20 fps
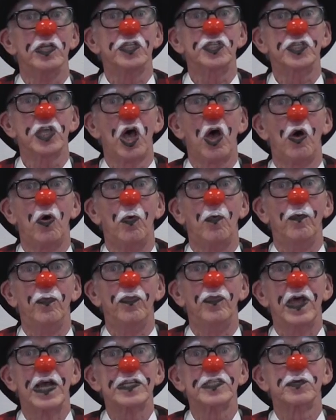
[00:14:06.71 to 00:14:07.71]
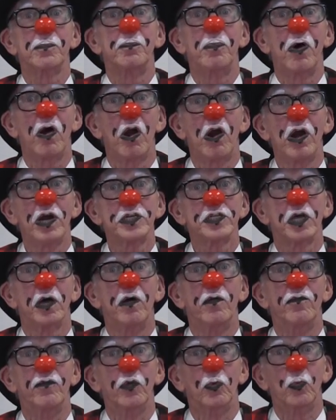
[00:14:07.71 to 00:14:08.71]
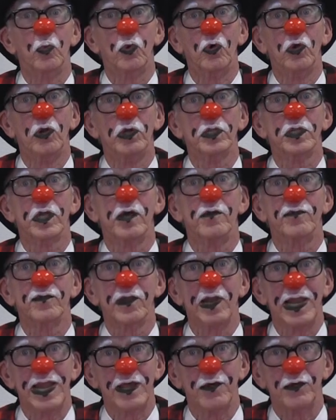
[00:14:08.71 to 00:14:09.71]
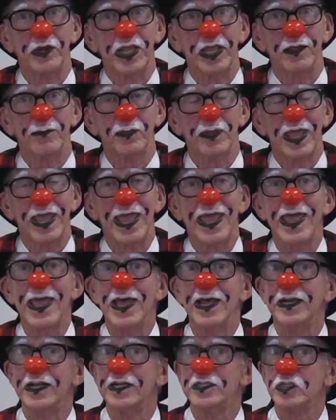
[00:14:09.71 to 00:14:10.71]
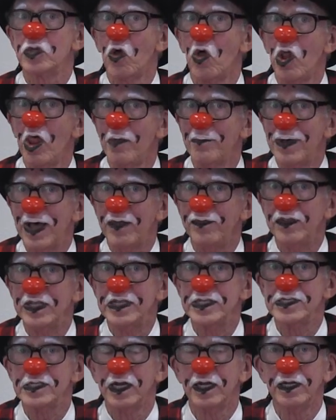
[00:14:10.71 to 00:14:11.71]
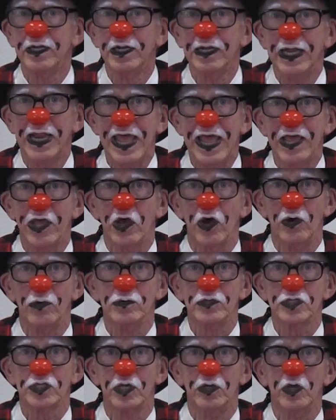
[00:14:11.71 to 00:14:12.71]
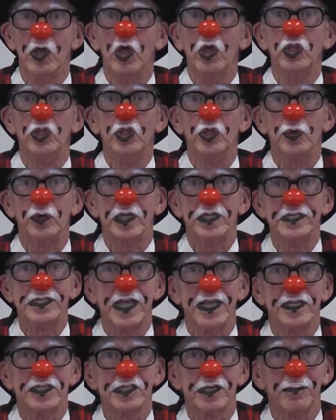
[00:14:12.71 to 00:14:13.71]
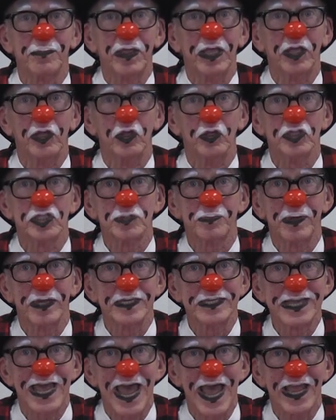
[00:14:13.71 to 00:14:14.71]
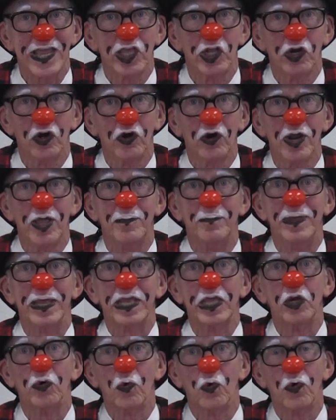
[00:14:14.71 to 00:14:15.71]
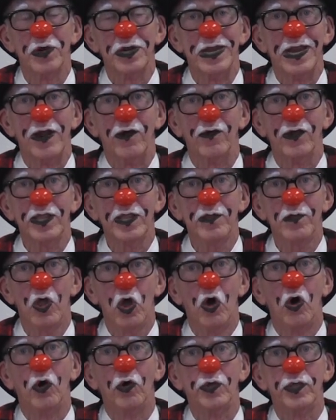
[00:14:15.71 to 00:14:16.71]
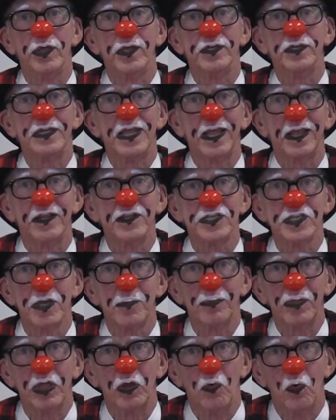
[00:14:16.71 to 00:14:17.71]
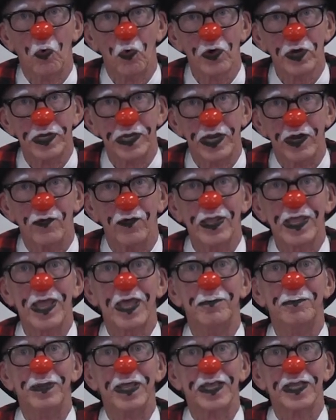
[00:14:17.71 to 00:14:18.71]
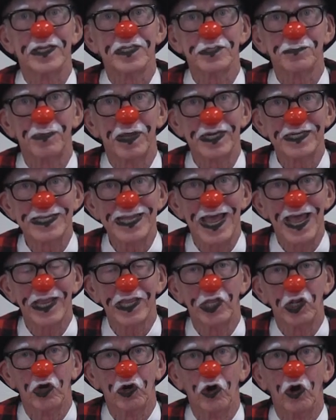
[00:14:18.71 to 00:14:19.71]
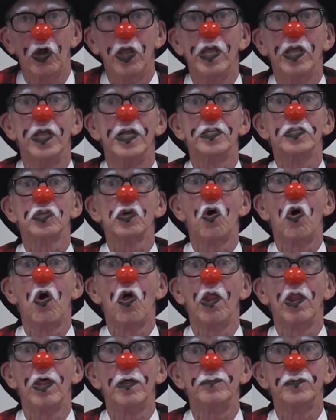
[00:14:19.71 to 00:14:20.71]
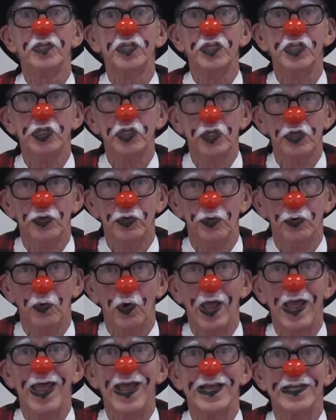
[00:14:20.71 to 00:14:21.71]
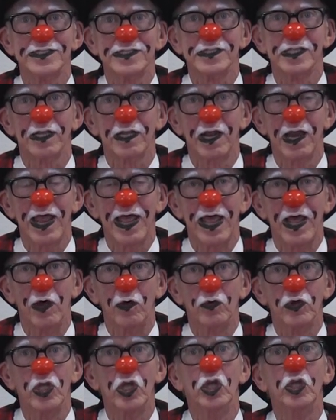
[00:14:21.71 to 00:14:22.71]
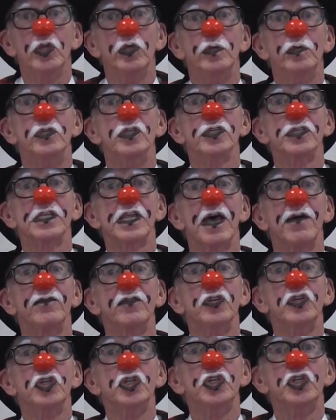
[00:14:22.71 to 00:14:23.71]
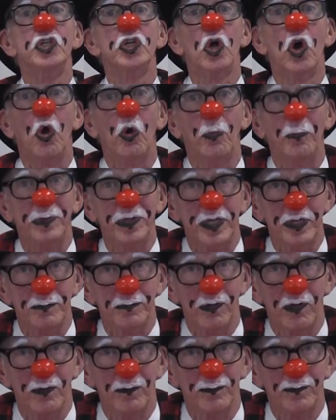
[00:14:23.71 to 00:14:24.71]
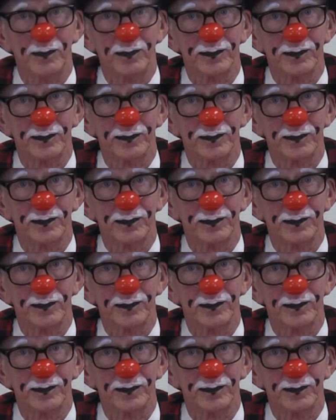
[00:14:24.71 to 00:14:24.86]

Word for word: So, that's a part of the world of clowning. And it's all about these little Legos. You can take something spectacular and make it ordinary, or you can take something ordinary and make it spectacular. It's all up to you as the clown. You just have to show people.